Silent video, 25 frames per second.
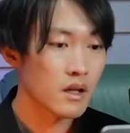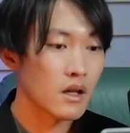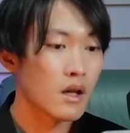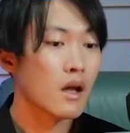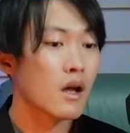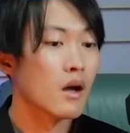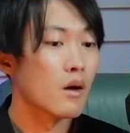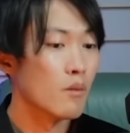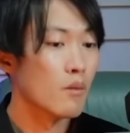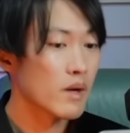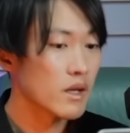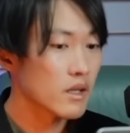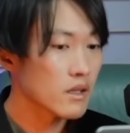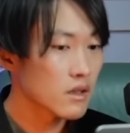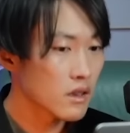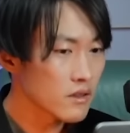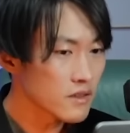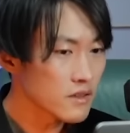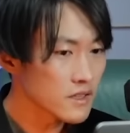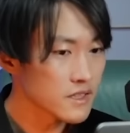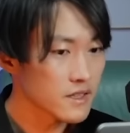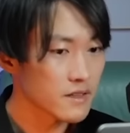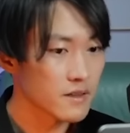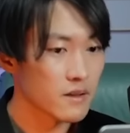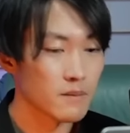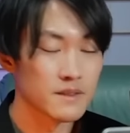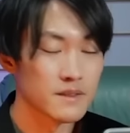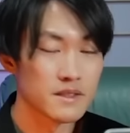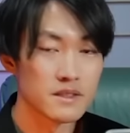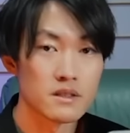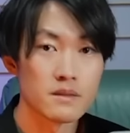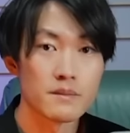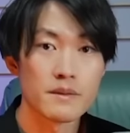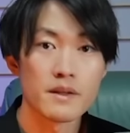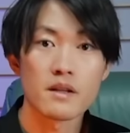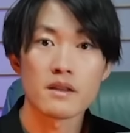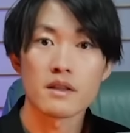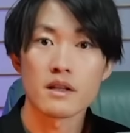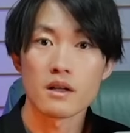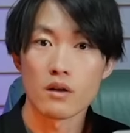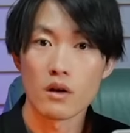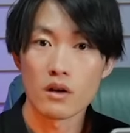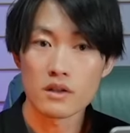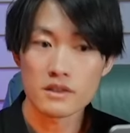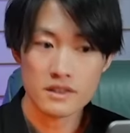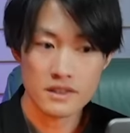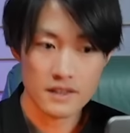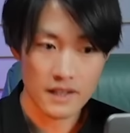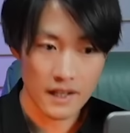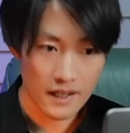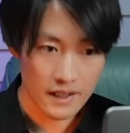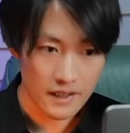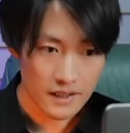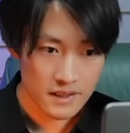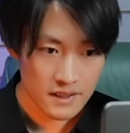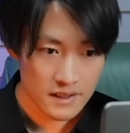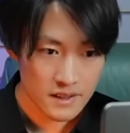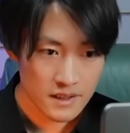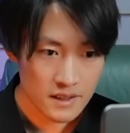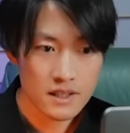When closely observing the God's Knights,